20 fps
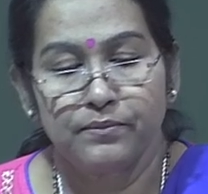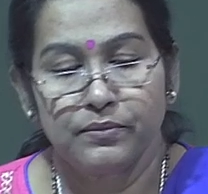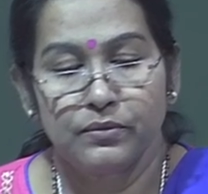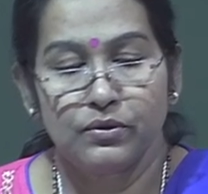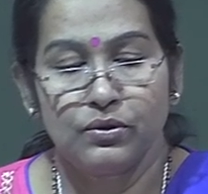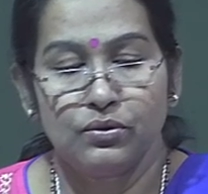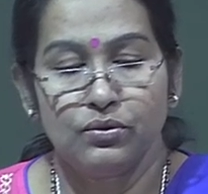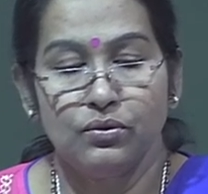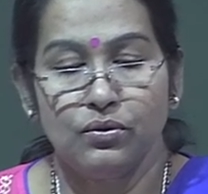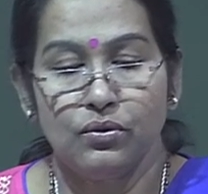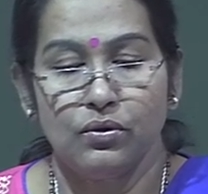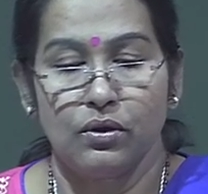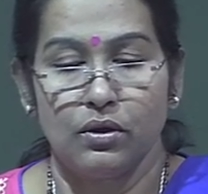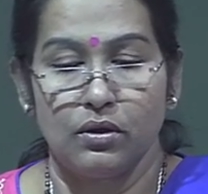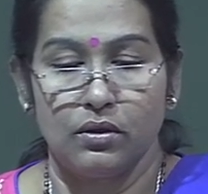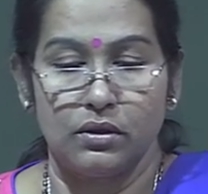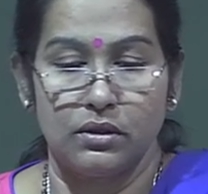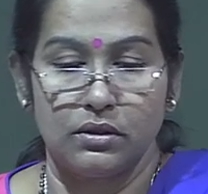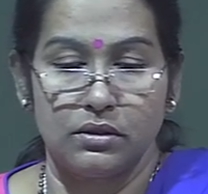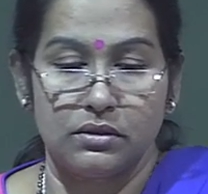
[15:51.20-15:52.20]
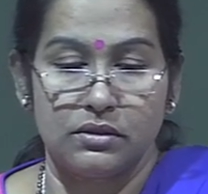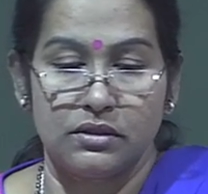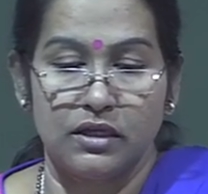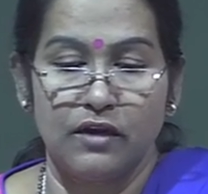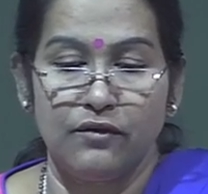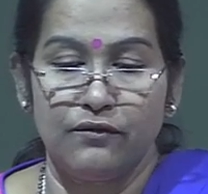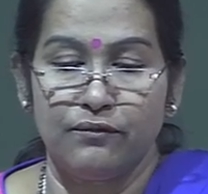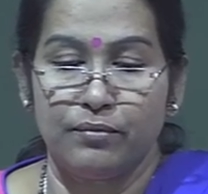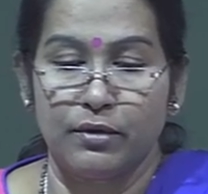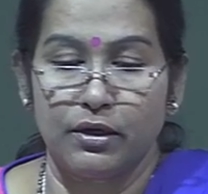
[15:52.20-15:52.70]
through
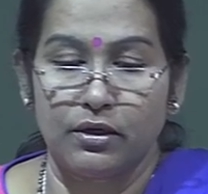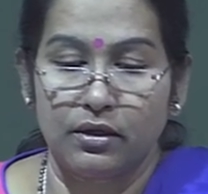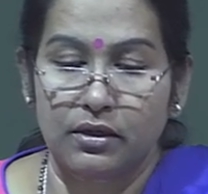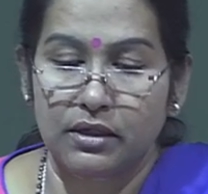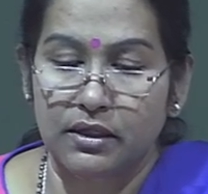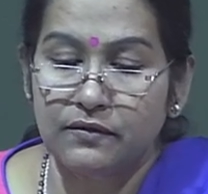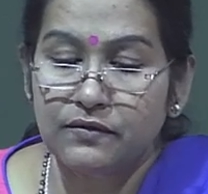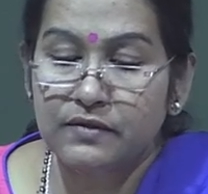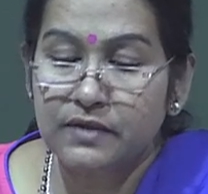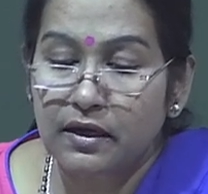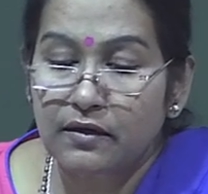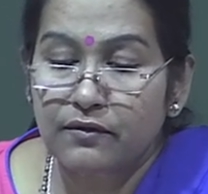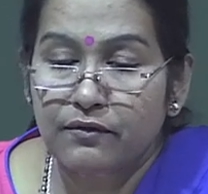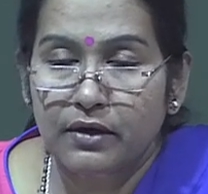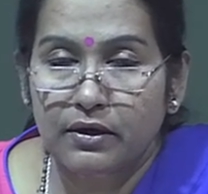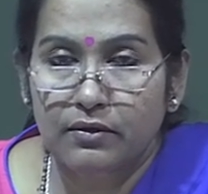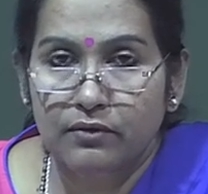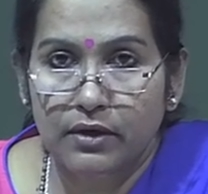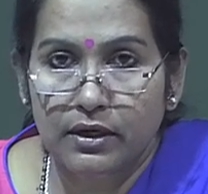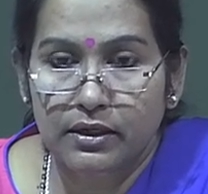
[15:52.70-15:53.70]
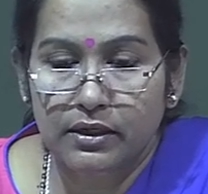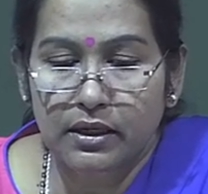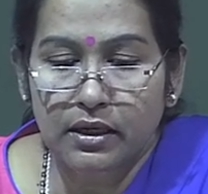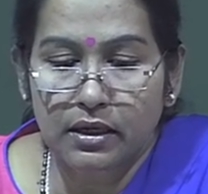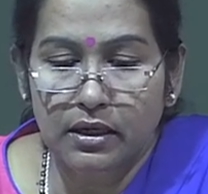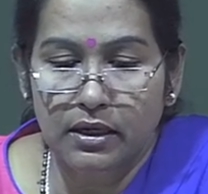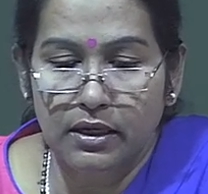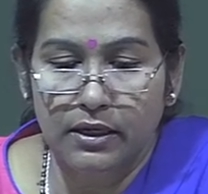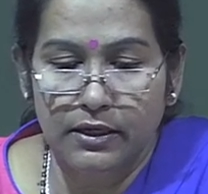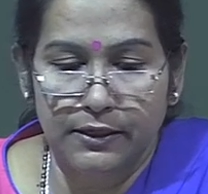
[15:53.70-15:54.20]
self-productive, self-regulated
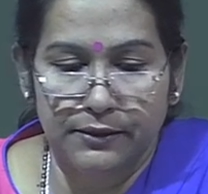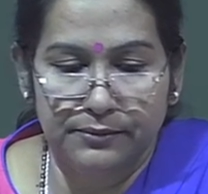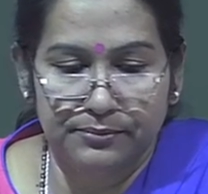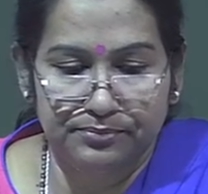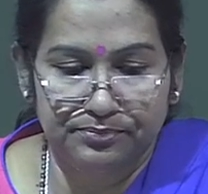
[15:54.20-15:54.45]
learning.